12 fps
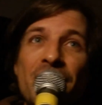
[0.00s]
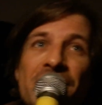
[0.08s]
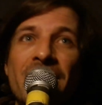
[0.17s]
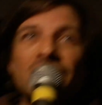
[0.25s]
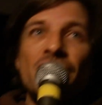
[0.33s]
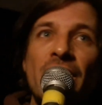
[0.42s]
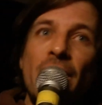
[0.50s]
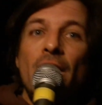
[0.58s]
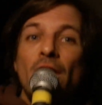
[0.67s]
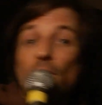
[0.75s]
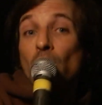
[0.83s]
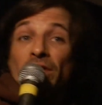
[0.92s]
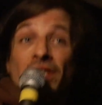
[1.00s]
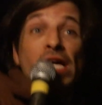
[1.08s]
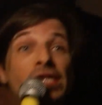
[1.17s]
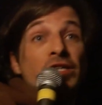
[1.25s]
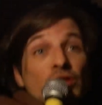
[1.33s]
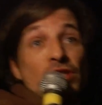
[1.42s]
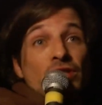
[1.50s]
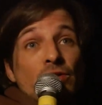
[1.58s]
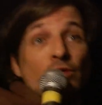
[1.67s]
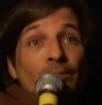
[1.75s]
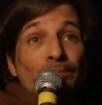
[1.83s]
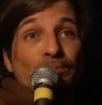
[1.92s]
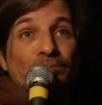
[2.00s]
Dilla trick. What Dilla used to do,